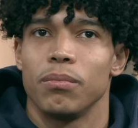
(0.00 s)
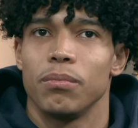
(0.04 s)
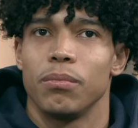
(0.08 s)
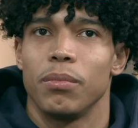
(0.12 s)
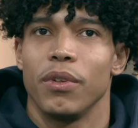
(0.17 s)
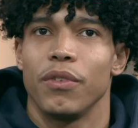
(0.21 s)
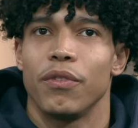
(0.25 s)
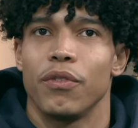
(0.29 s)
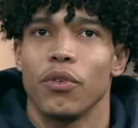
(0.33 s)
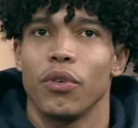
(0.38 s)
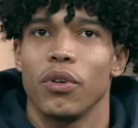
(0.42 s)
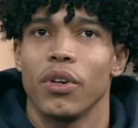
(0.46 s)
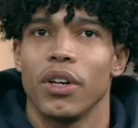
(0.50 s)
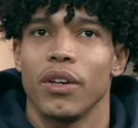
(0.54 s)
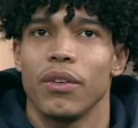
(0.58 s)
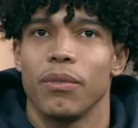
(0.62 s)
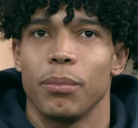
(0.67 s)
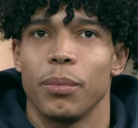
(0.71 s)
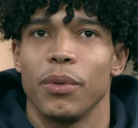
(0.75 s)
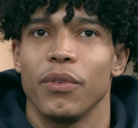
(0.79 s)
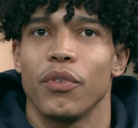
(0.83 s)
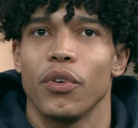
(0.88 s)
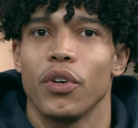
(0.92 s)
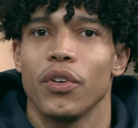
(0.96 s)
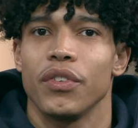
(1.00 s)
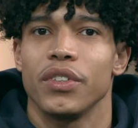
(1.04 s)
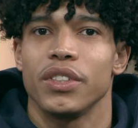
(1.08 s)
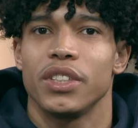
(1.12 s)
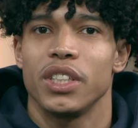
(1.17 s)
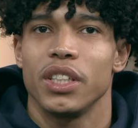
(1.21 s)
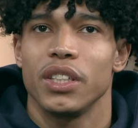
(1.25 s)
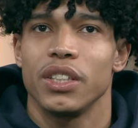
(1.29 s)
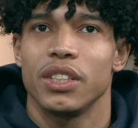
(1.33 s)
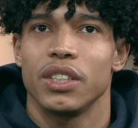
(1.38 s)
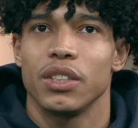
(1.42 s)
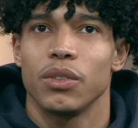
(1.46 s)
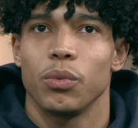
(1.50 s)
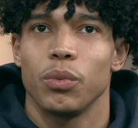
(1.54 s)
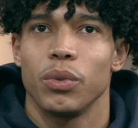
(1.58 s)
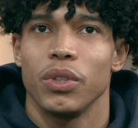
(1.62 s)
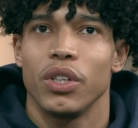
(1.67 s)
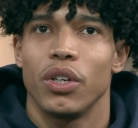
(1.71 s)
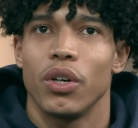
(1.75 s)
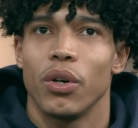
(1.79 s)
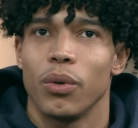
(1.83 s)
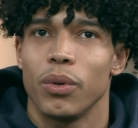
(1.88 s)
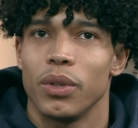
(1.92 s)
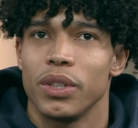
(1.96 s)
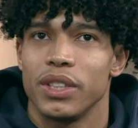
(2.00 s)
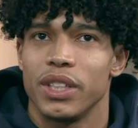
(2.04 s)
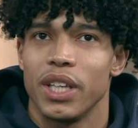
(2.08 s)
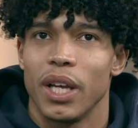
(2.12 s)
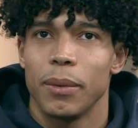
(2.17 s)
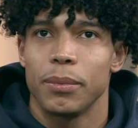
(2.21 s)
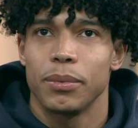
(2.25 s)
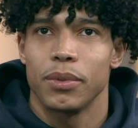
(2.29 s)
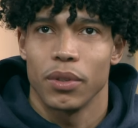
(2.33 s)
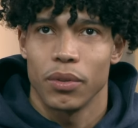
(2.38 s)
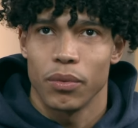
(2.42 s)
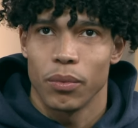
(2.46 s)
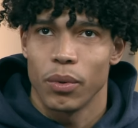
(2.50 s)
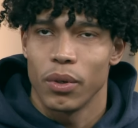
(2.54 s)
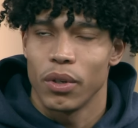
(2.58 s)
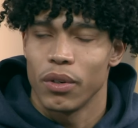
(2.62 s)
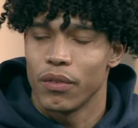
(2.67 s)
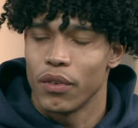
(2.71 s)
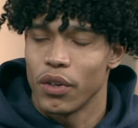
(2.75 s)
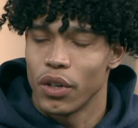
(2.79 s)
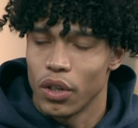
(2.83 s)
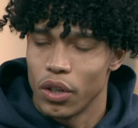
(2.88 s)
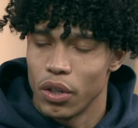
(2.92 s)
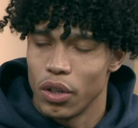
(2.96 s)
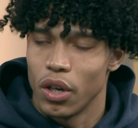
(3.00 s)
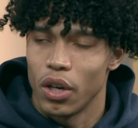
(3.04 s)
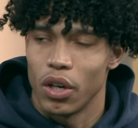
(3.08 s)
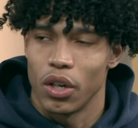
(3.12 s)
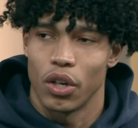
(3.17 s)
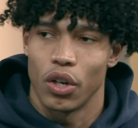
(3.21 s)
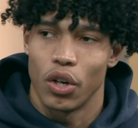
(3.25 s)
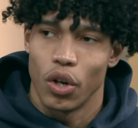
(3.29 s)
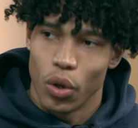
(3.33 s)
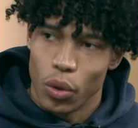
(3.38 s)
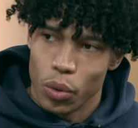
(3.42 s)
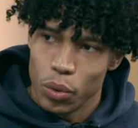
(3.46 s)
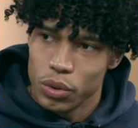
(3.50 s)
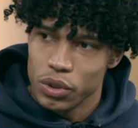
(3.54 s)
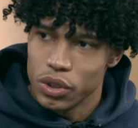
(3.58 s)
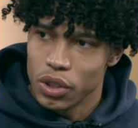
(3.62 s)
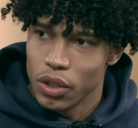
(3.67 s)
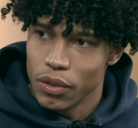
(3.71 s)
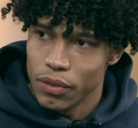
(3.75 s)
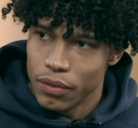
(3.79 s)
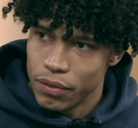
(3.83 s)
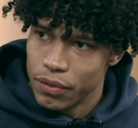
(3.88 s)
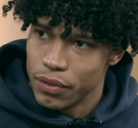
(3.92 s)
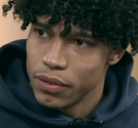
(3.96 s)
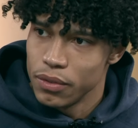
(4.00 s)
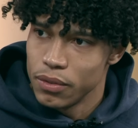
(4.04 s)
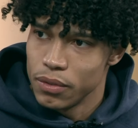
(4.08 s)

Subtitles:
before every season, we go in depth on one of our goals of